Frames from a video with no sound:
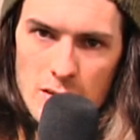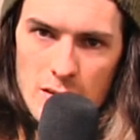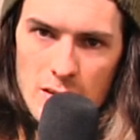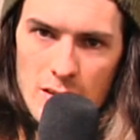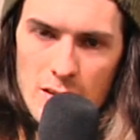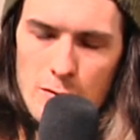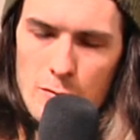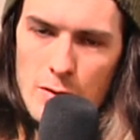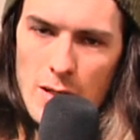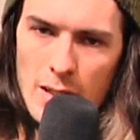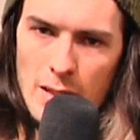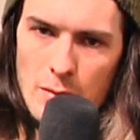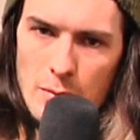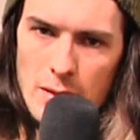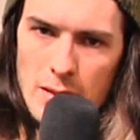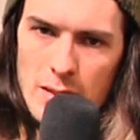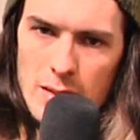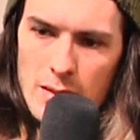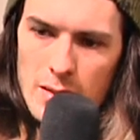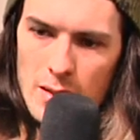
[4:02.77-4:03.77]
And in fact, we
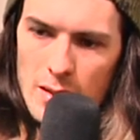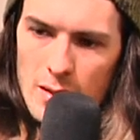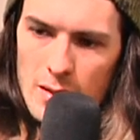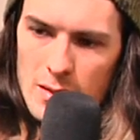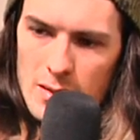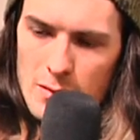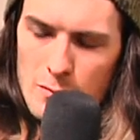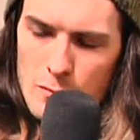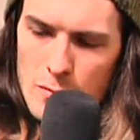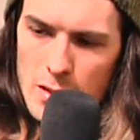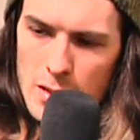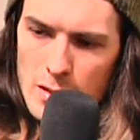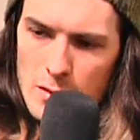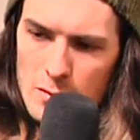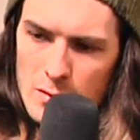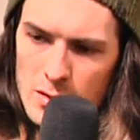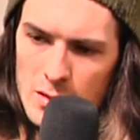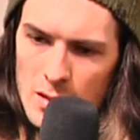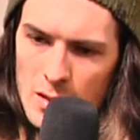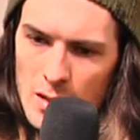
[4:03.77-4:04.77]
did some
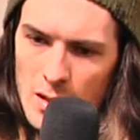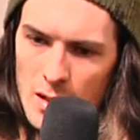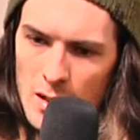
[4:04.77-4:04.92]
videos